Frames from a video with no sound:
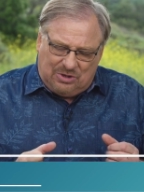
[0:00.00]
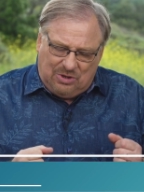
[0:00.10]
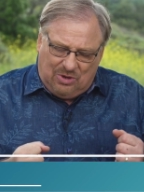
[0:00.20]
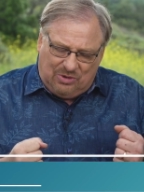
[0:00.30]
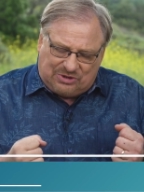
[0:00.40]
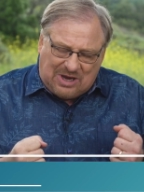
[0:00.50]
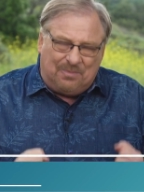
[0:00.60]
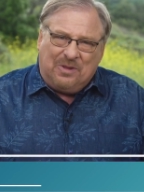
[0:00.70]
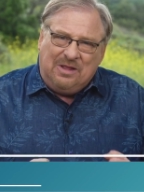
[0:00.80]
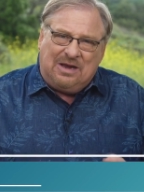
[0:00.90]
to
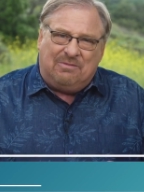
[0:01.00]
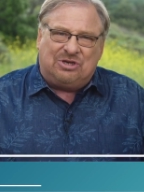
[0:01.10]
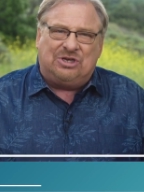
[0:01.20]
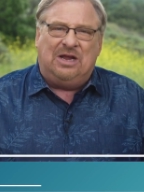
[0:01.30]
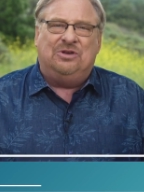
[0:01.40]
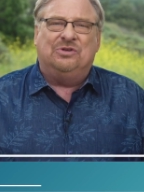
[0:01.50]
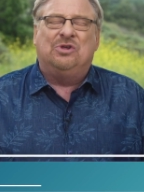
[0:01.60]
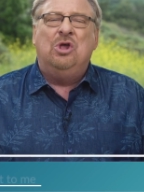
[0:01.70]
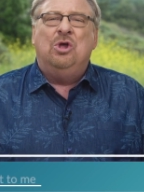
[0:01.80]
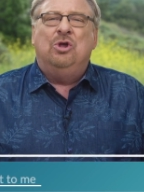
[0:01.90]
something that never
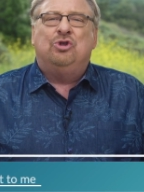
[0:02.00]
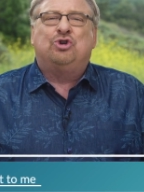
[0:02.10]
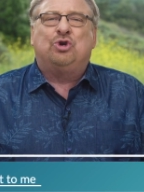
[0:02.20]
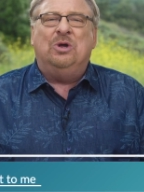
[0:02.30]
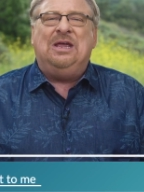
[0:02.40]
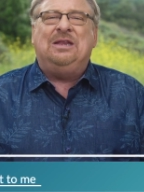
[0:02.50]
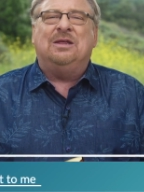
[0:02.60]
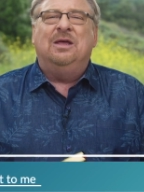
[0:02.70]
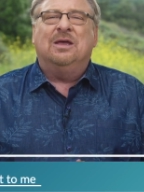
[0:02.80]
changes, treat